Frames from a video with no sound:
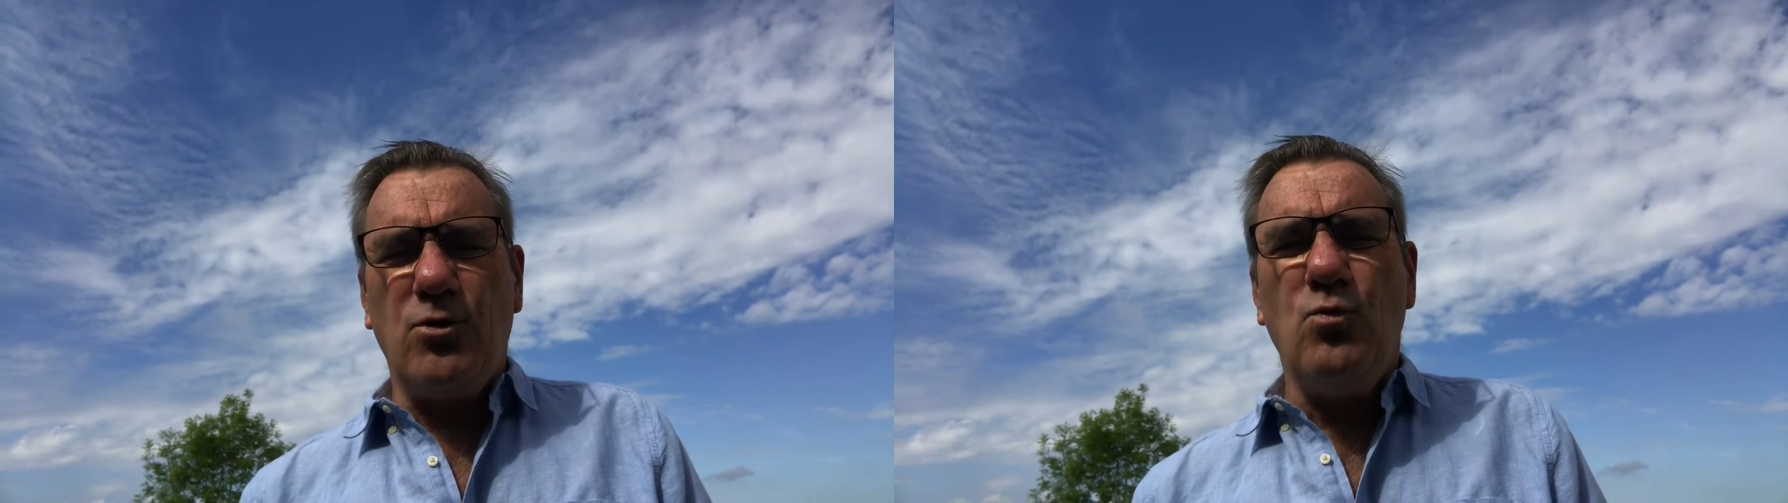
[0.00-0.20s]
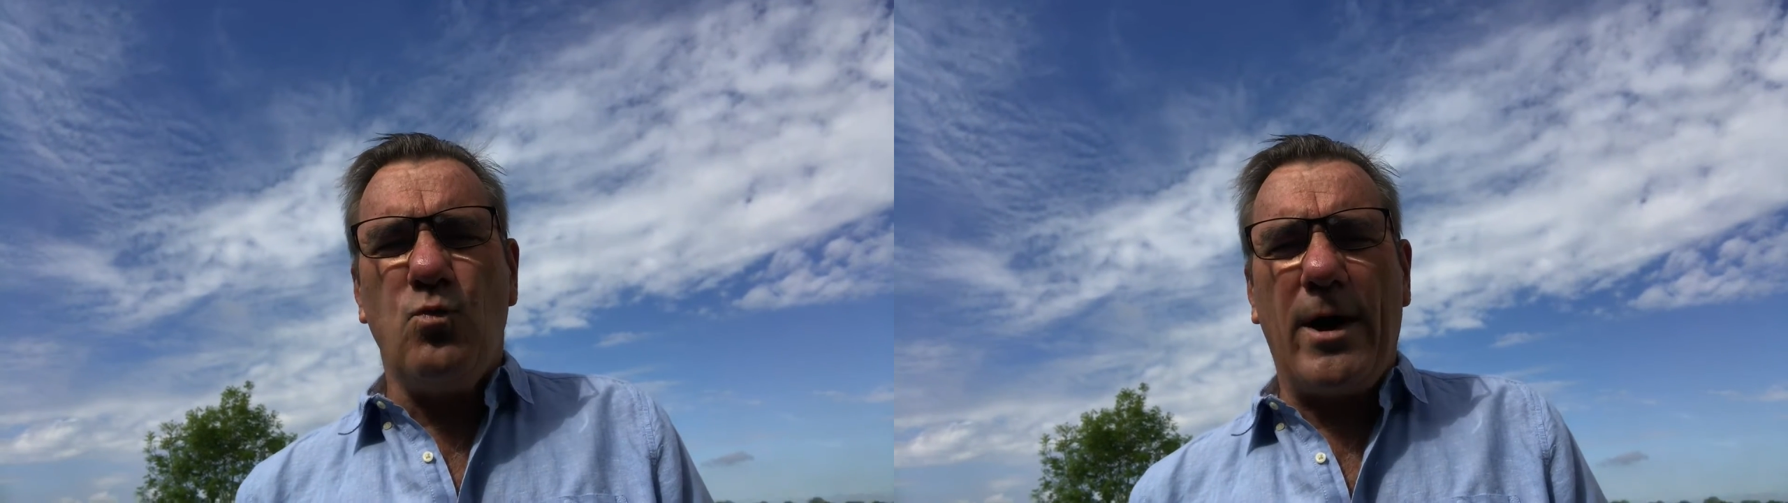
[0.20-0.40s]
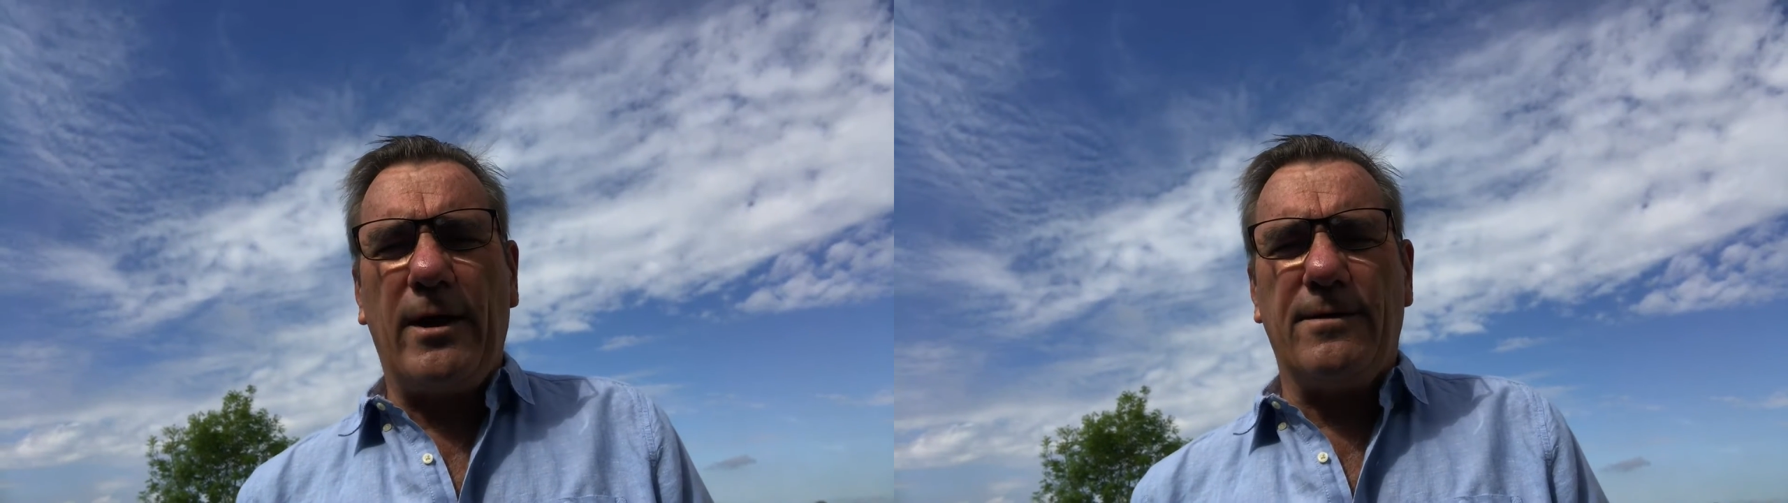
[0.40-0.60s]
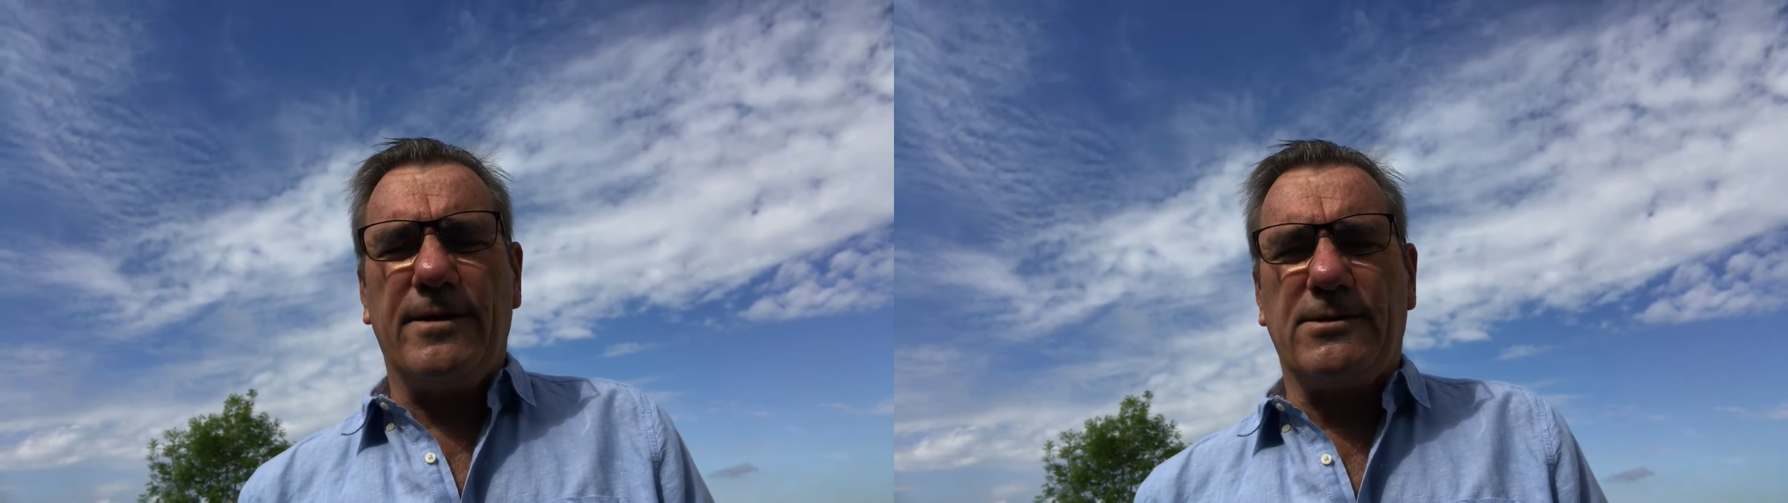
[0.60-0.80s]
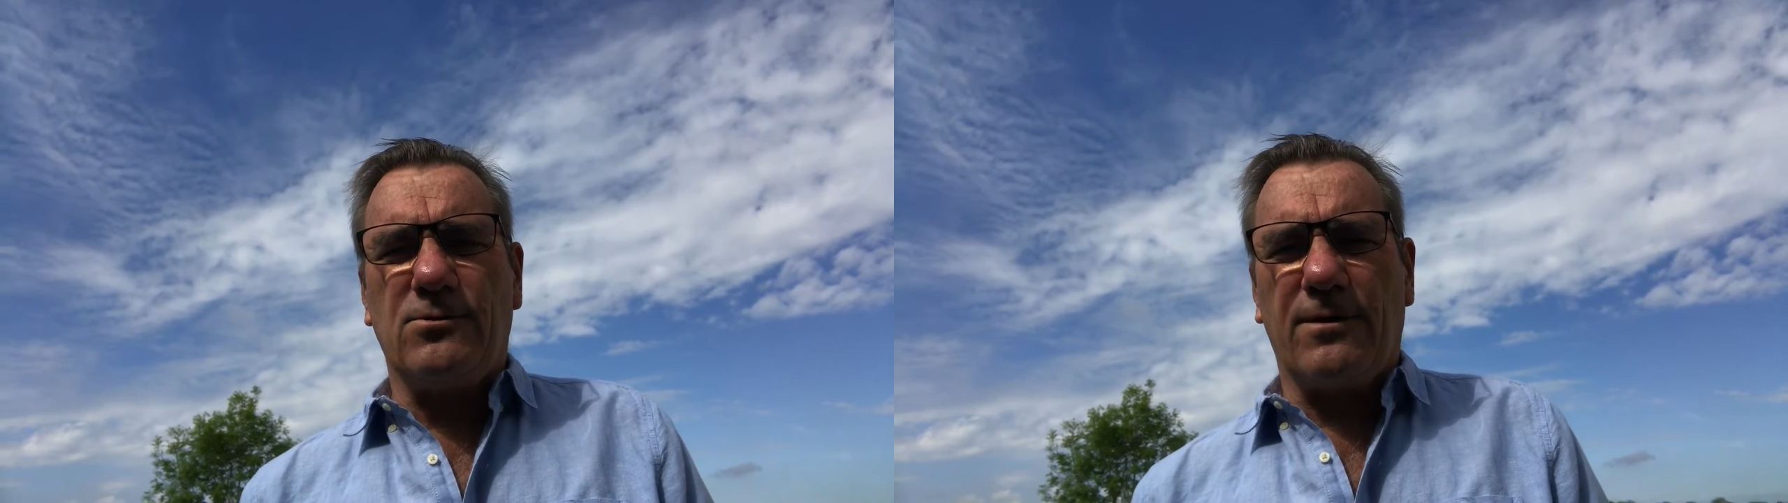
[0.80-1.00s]
do well
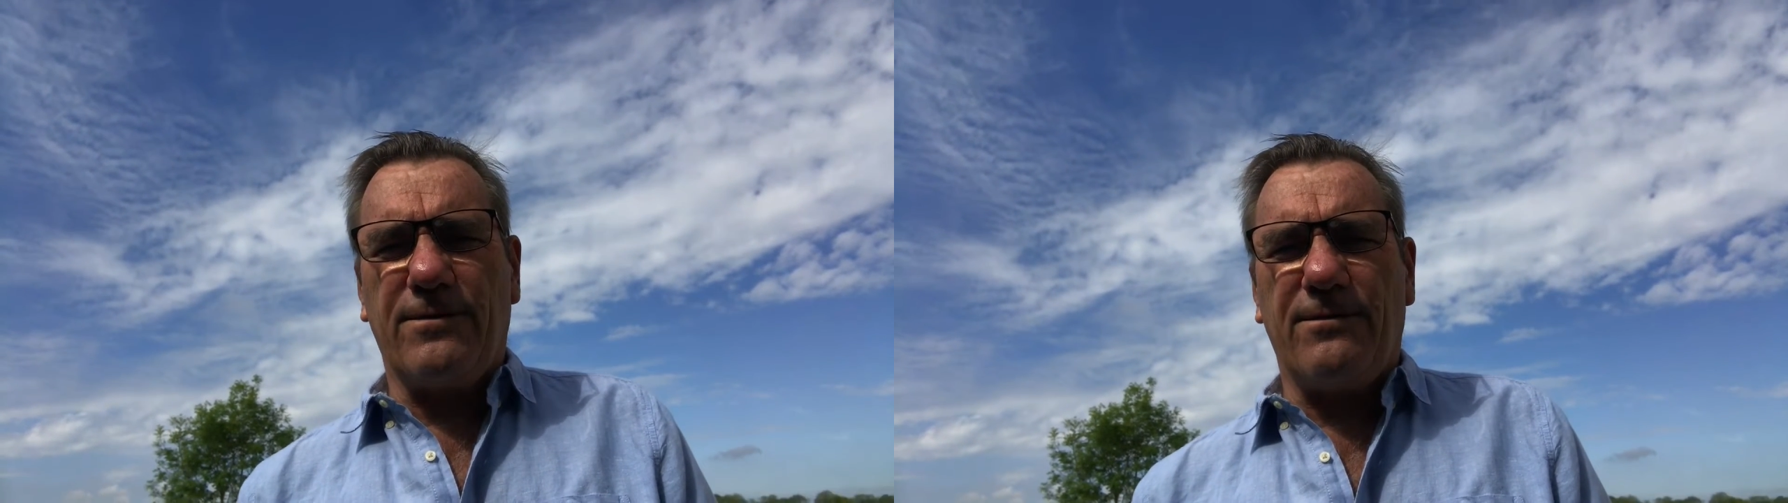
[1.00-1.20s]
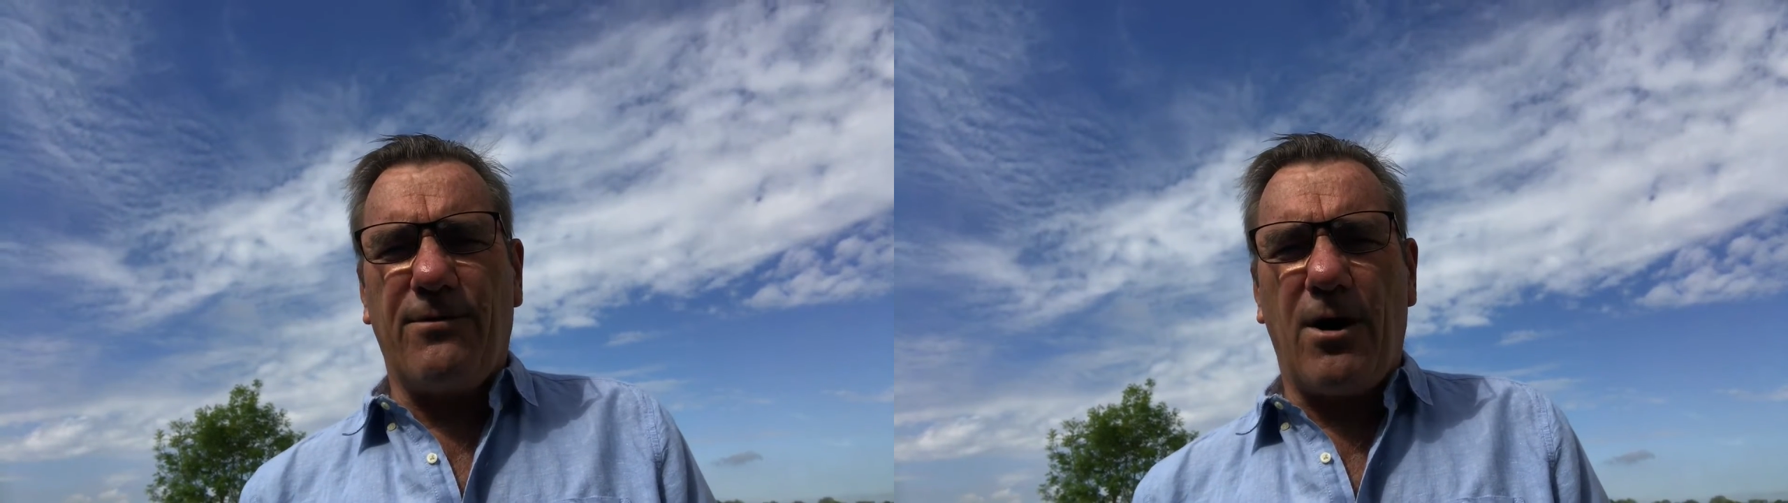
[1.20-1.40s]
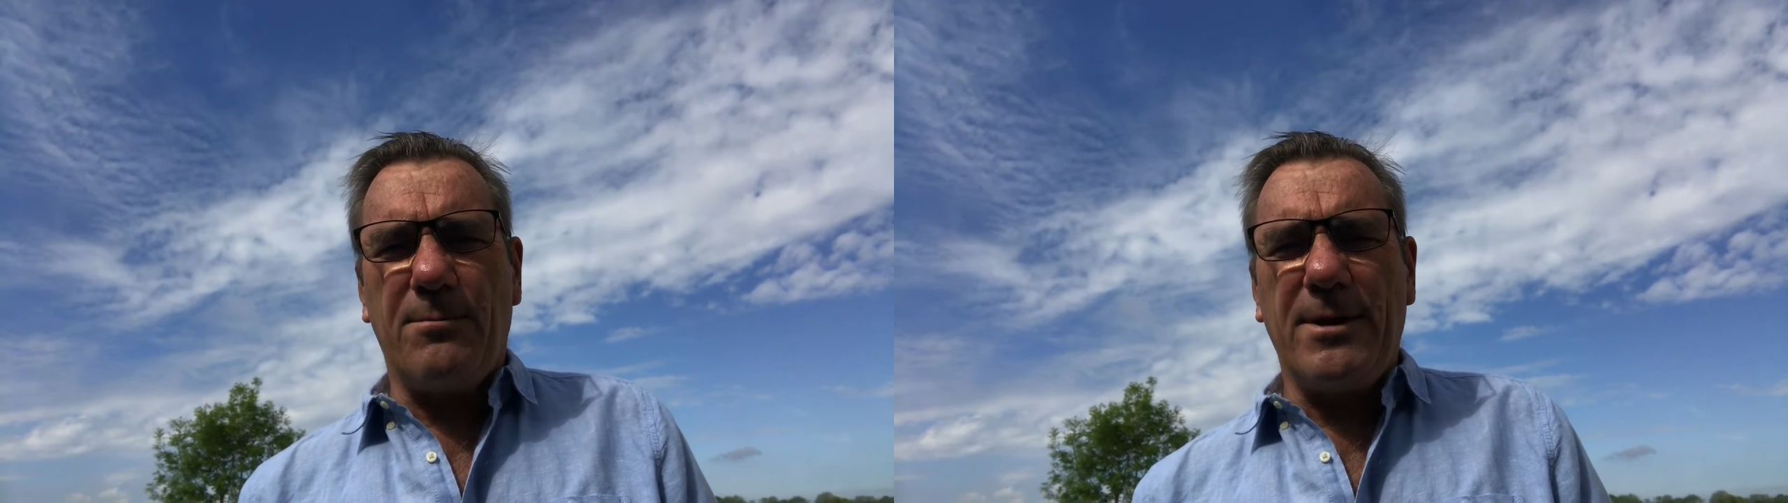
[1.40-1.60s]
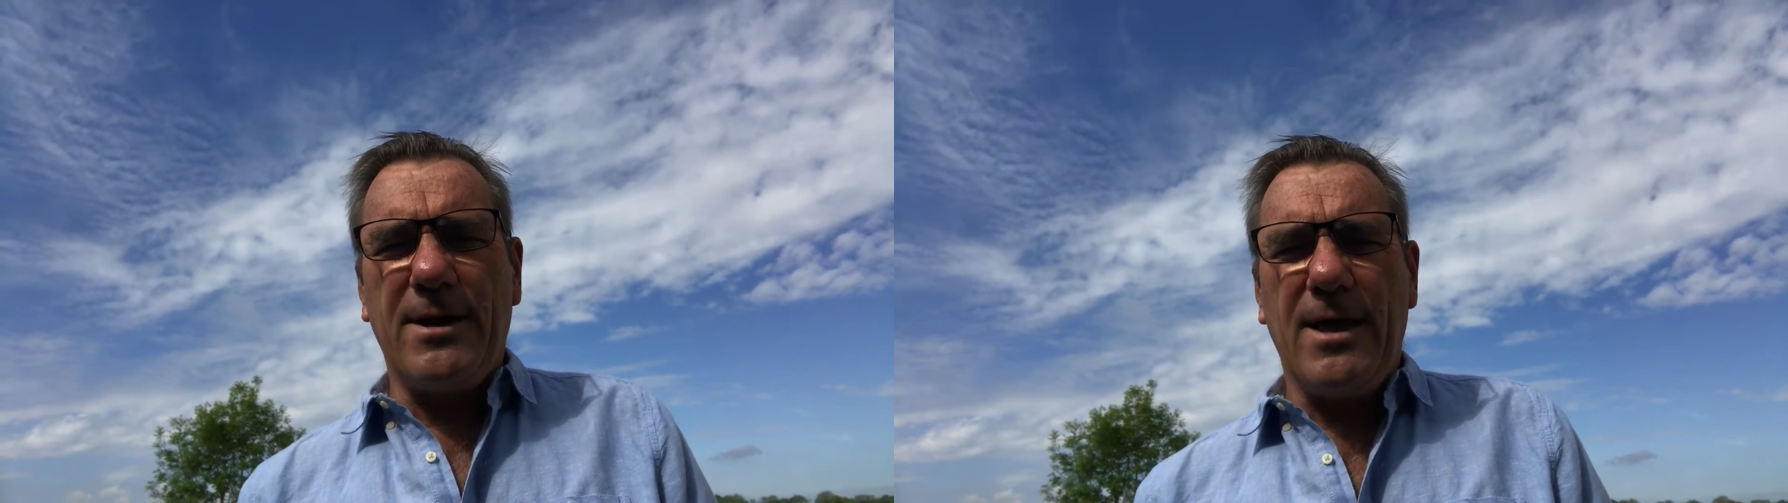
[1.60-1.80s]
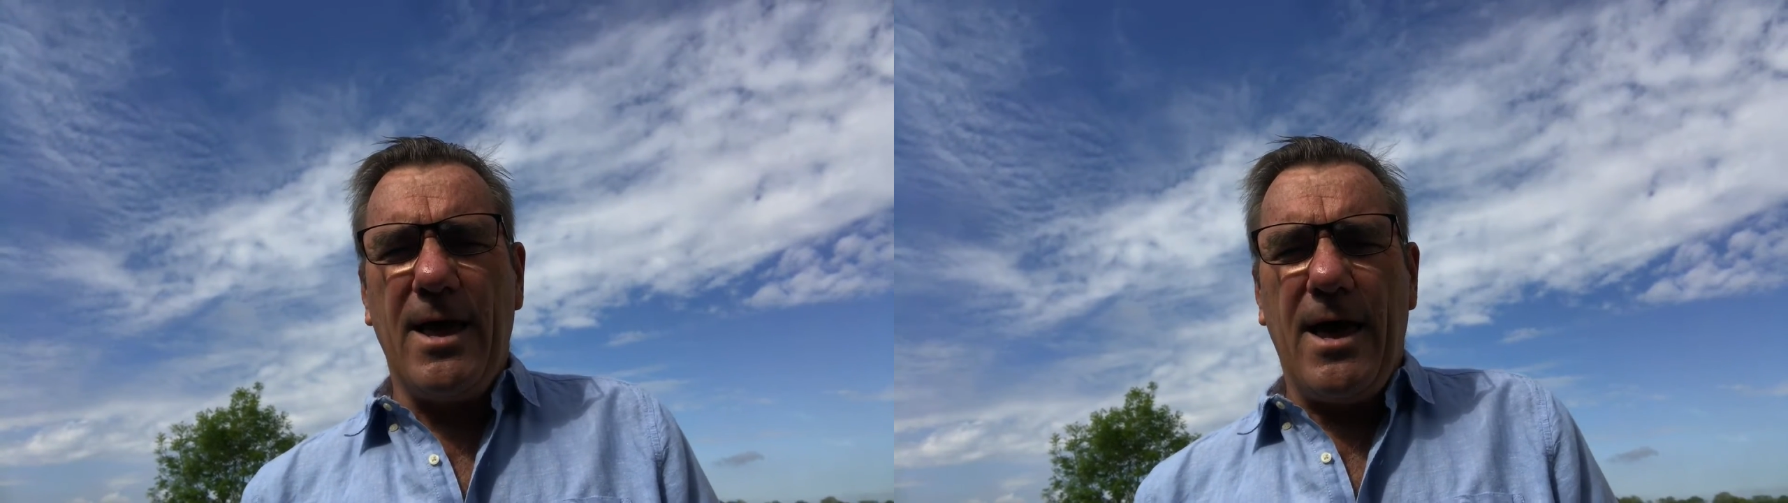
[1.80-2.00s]
in this sort of environment.